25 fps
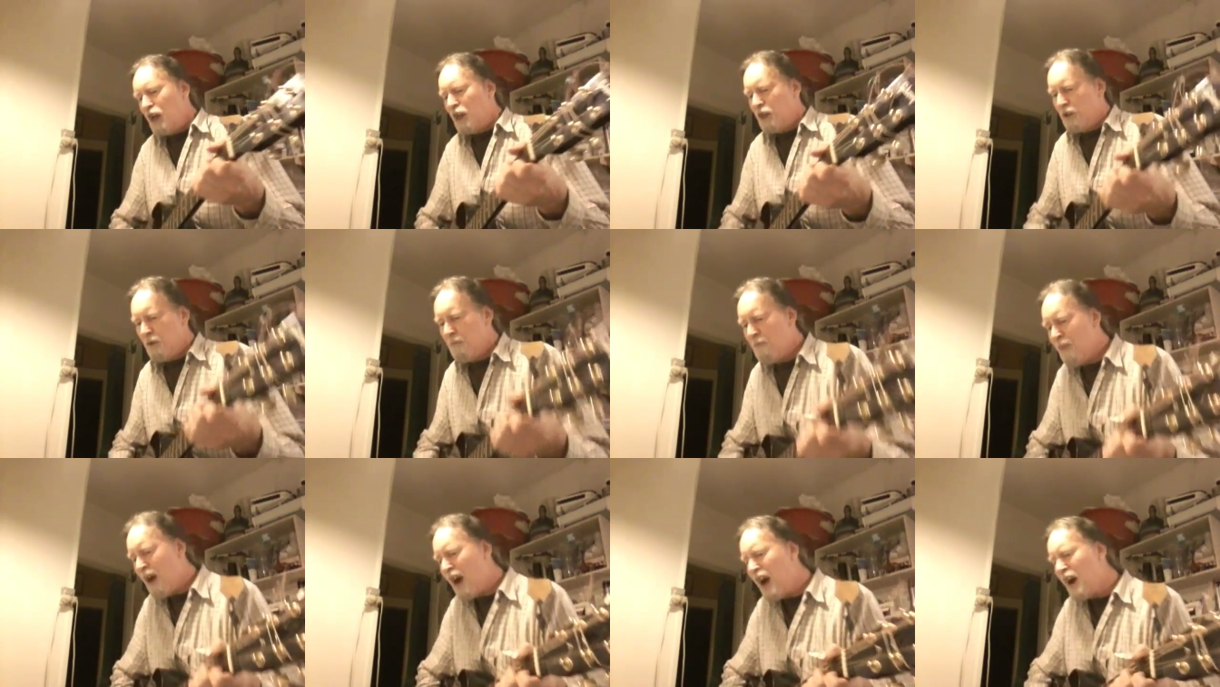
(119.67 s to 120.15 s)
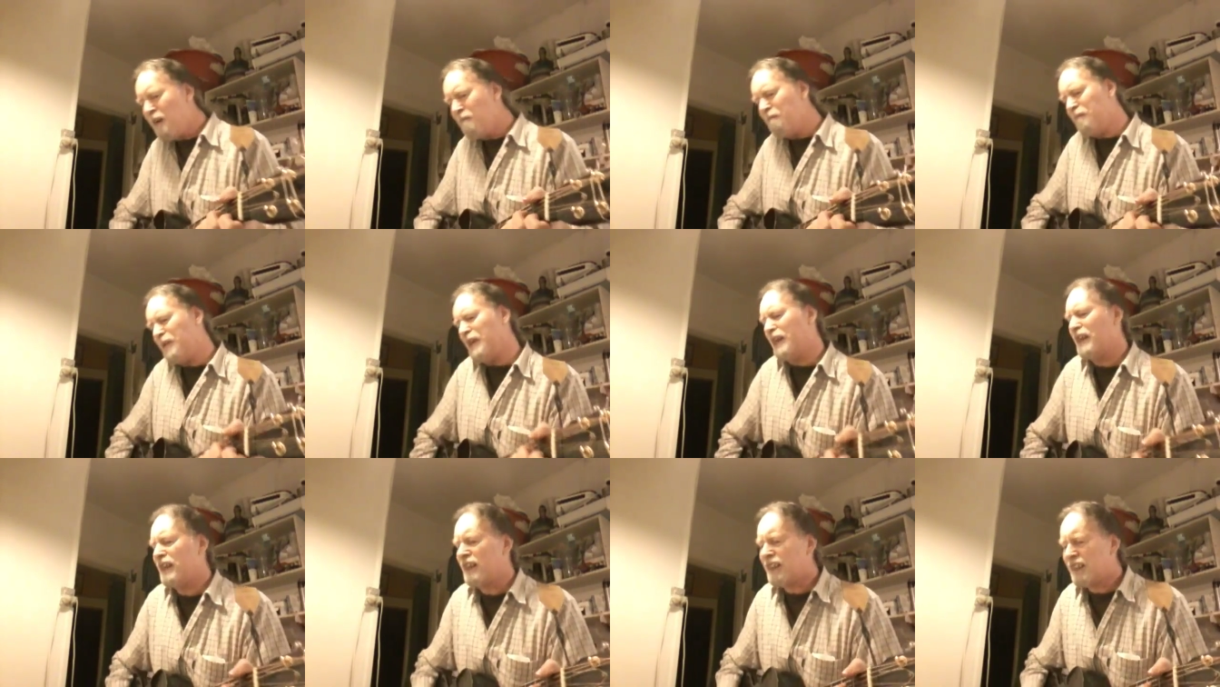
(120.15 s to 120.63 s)
You might
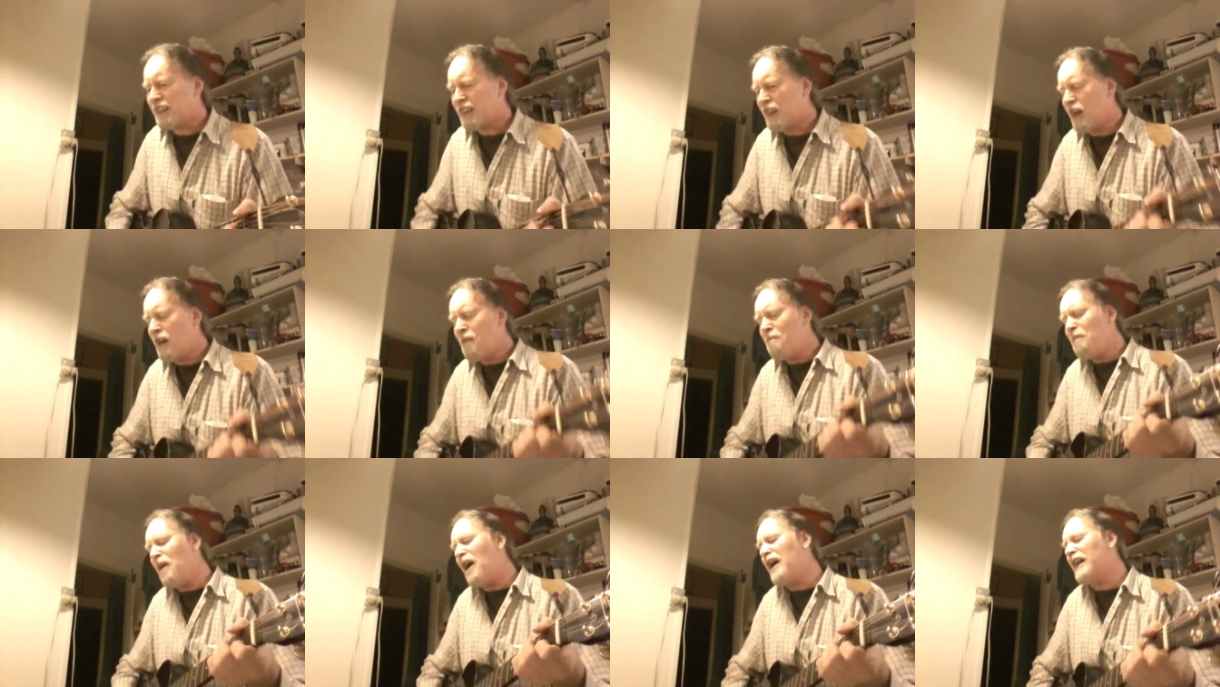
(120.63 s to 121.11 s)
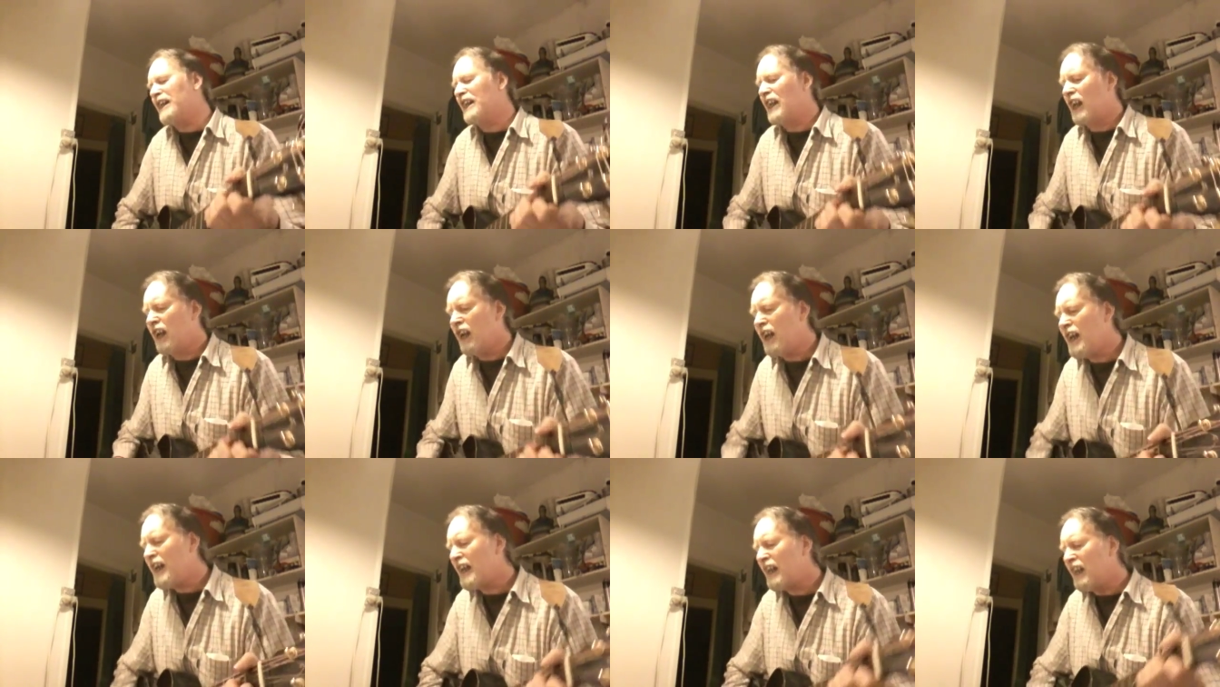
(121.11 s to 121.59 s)
be somebody's
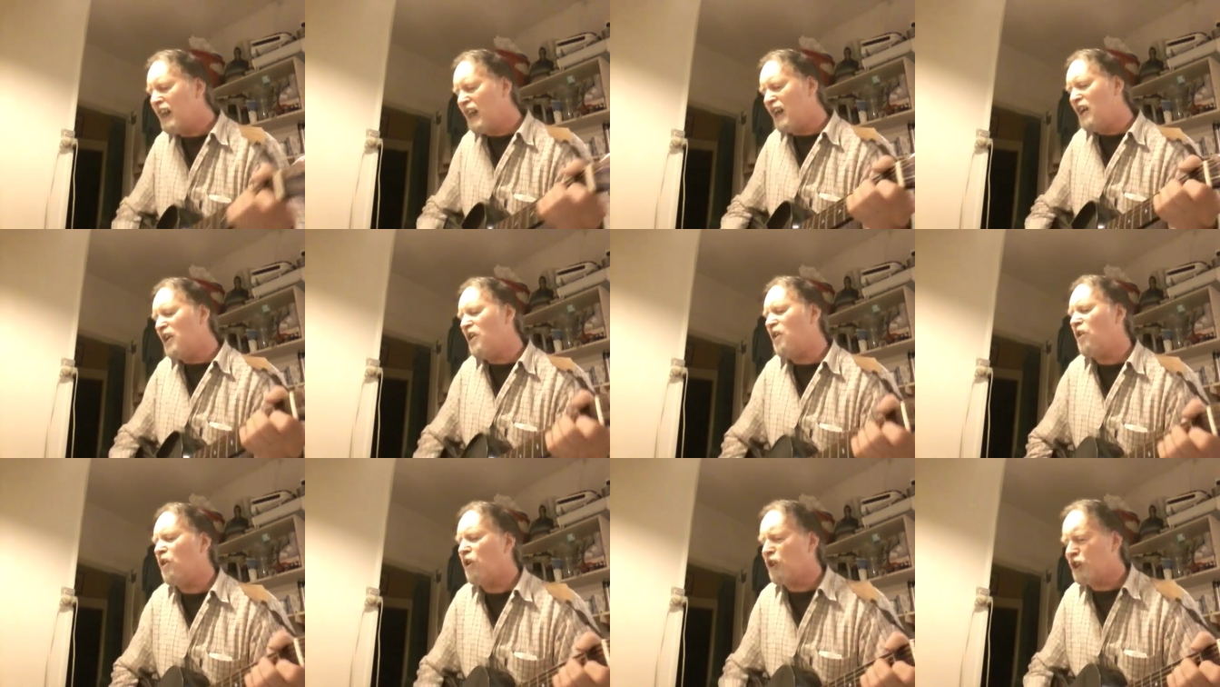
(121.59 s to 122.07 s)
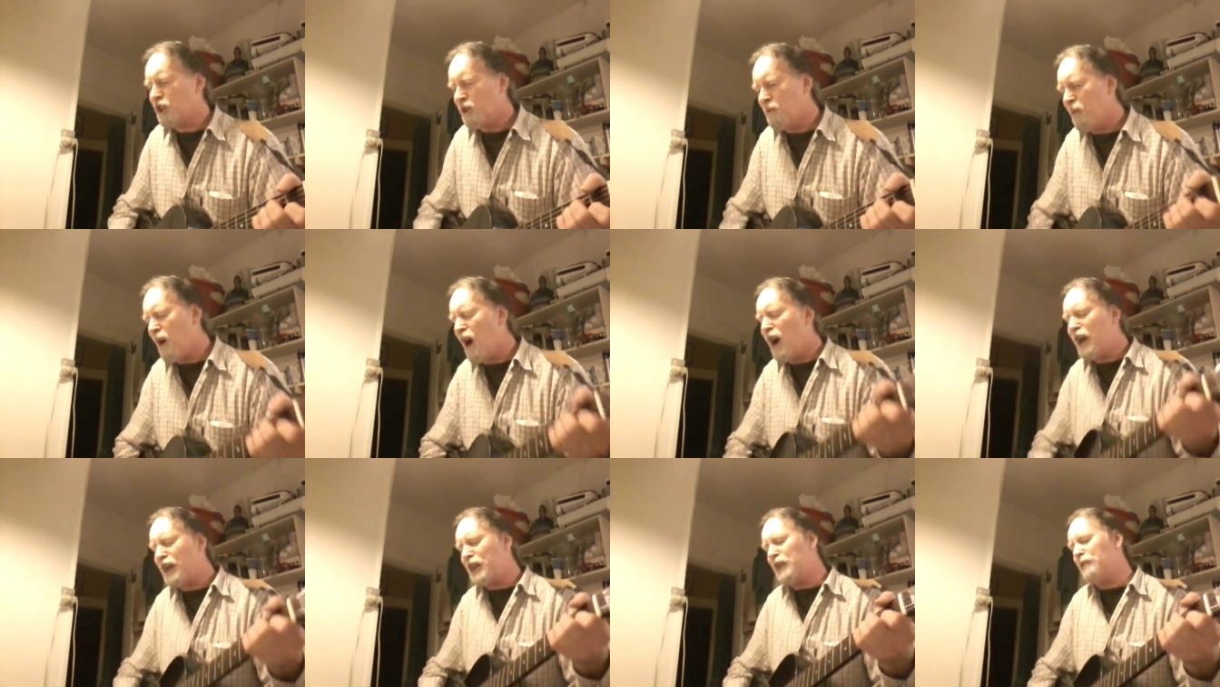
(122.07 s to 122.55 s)
landlord, you
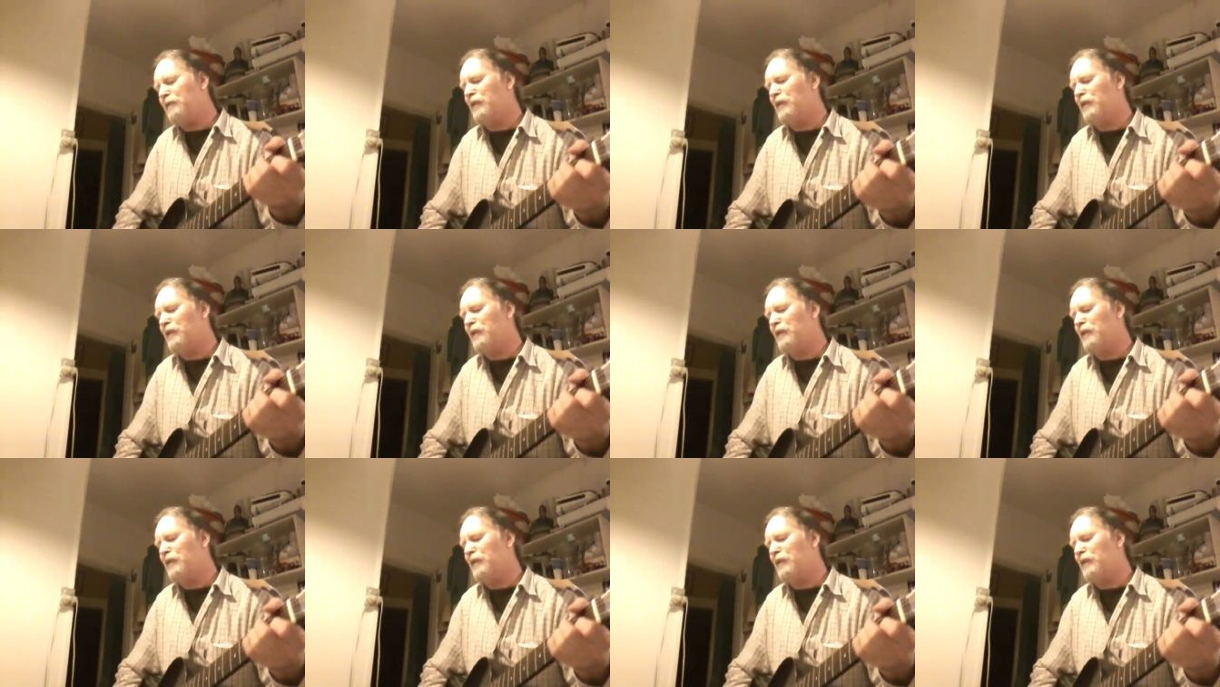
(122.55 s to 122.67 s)
might